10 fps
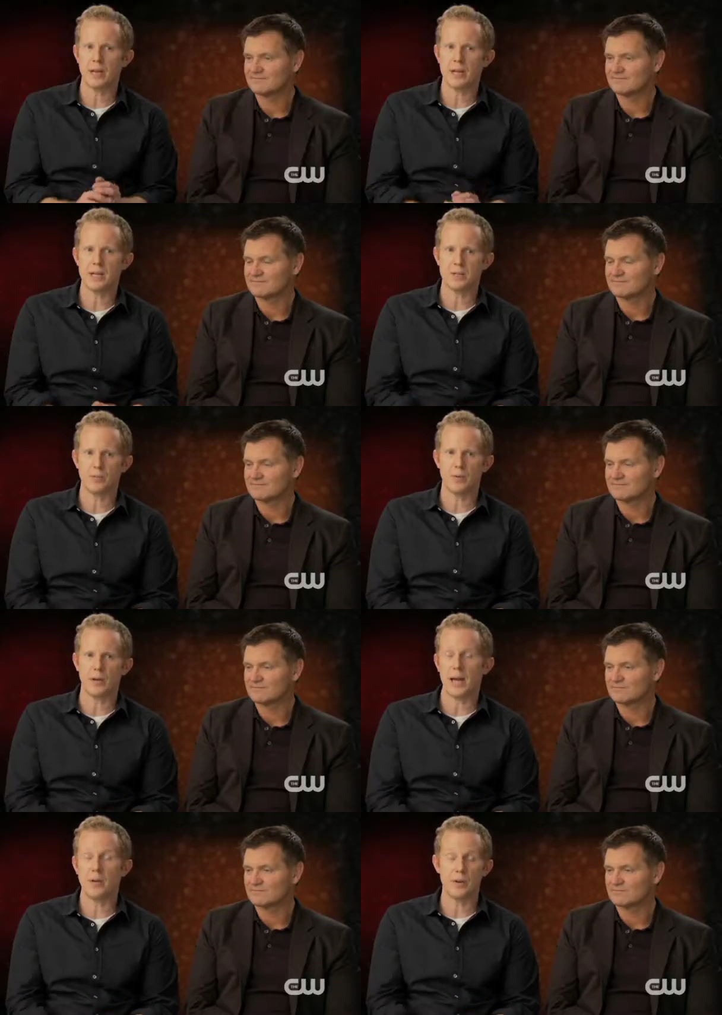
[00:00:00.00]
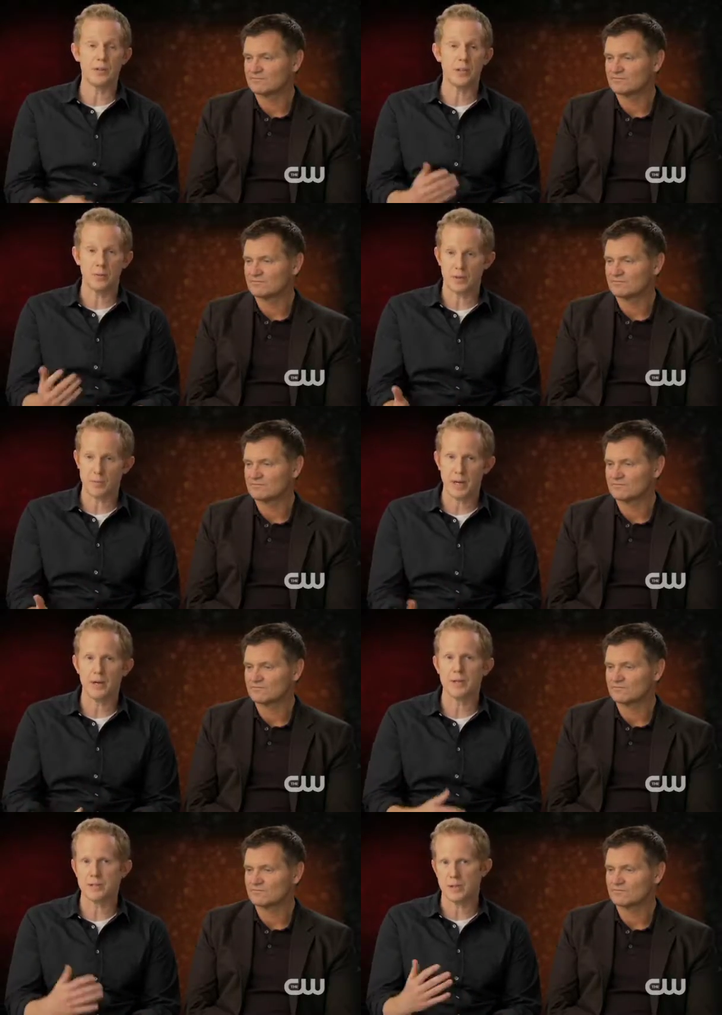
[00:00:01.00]
Speaker 1: of that is how they're dealing with their
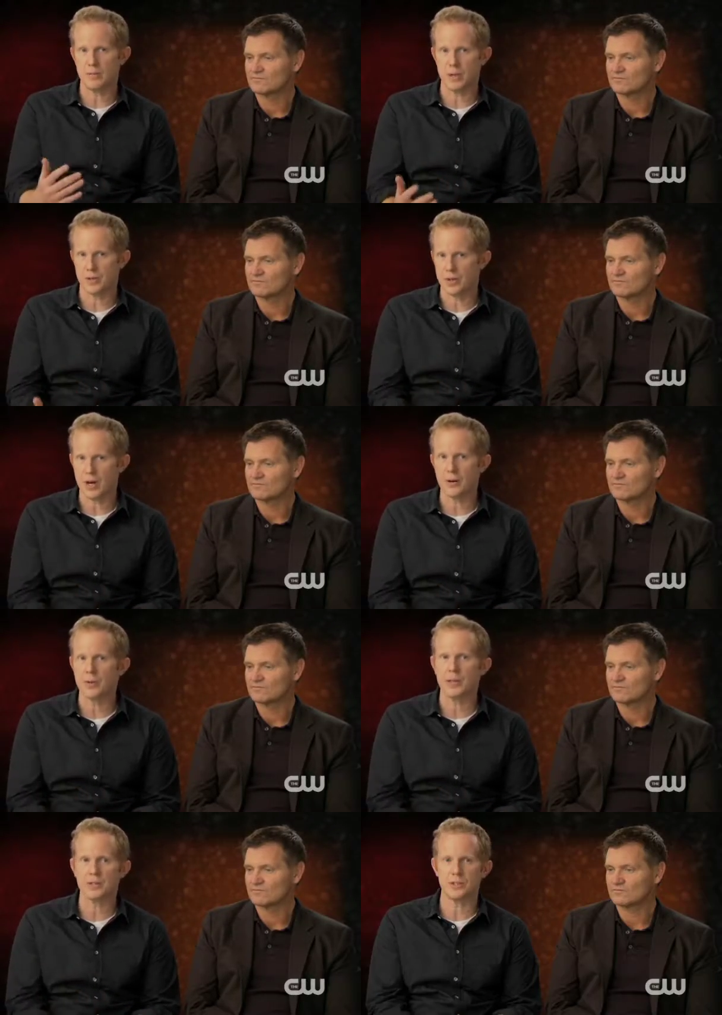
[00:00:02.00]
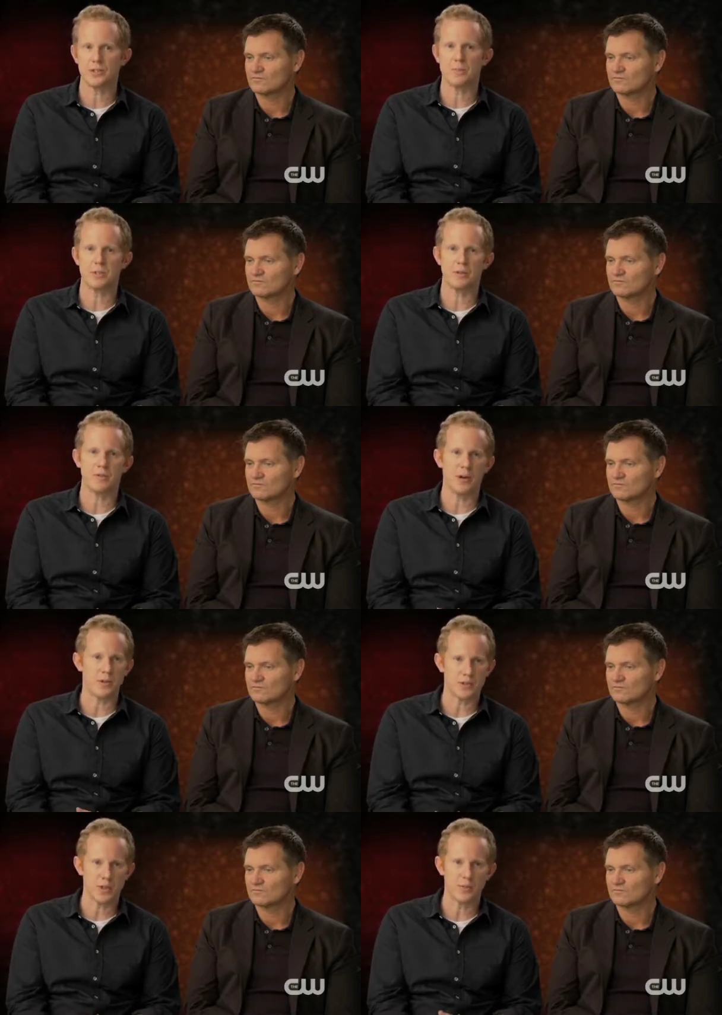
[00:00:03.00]
parents and mother-daughter relationships and
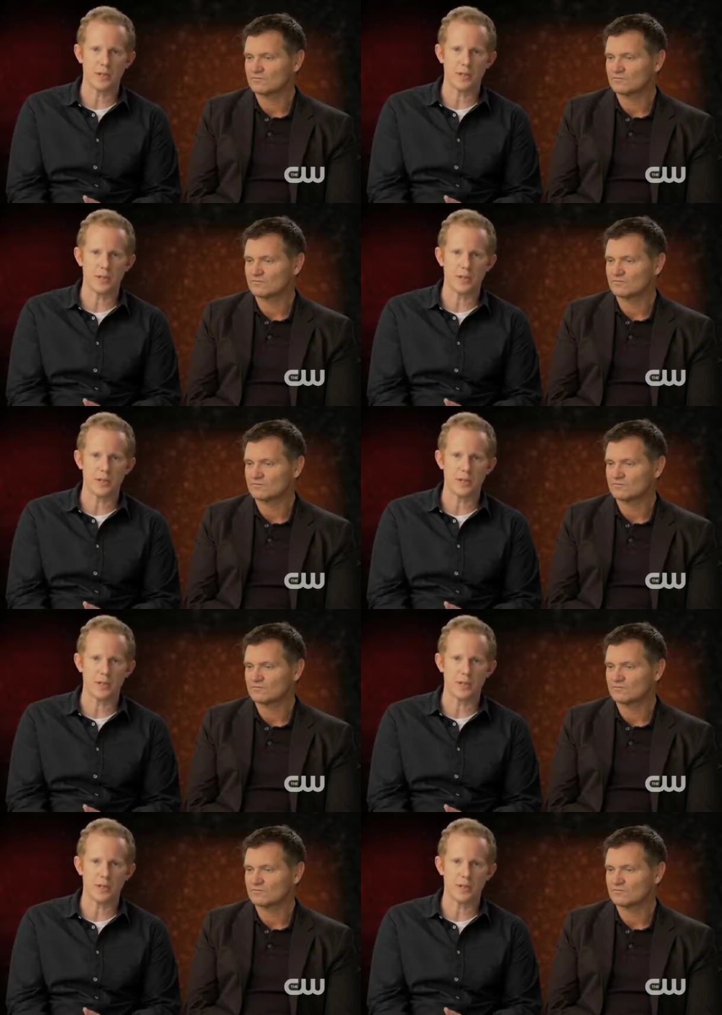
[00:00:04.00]
father-son